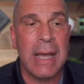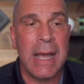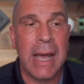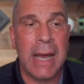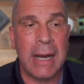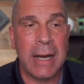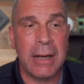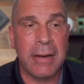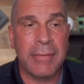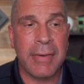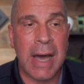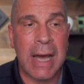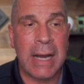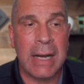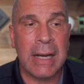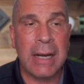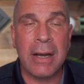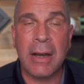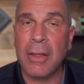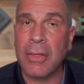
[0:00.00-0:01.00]
and I divide
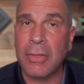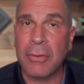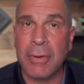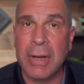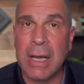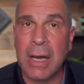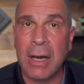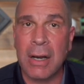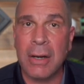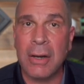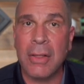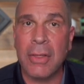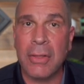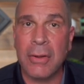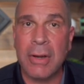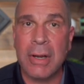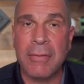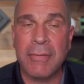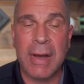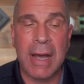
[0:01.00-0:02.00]
it into
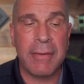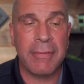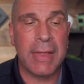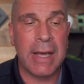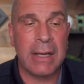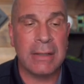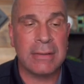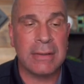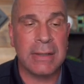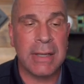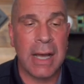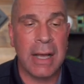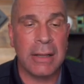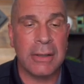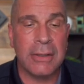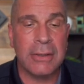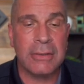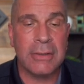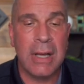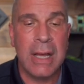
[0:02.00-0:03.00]

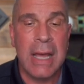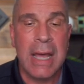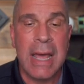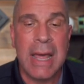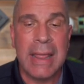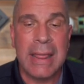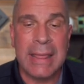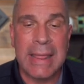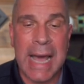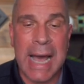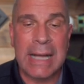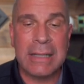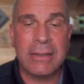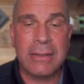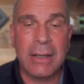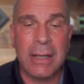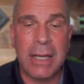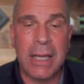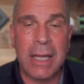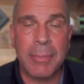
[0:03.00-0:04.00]
$335,000. That's
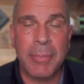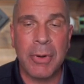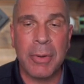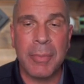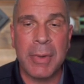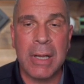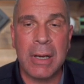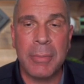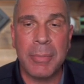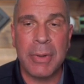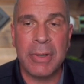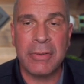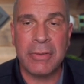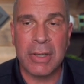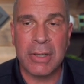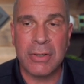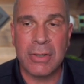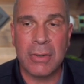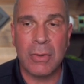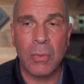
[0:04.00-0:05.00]
going to put me in a
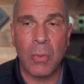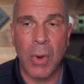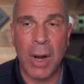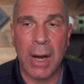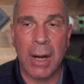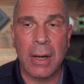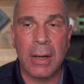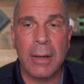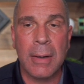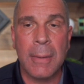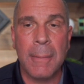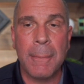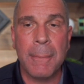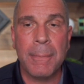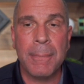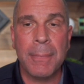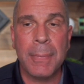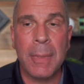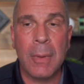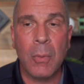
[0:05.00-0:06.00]
position where
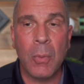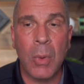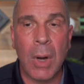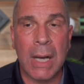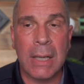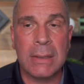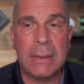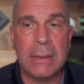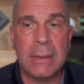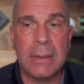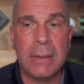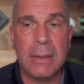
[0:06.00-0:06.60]
what?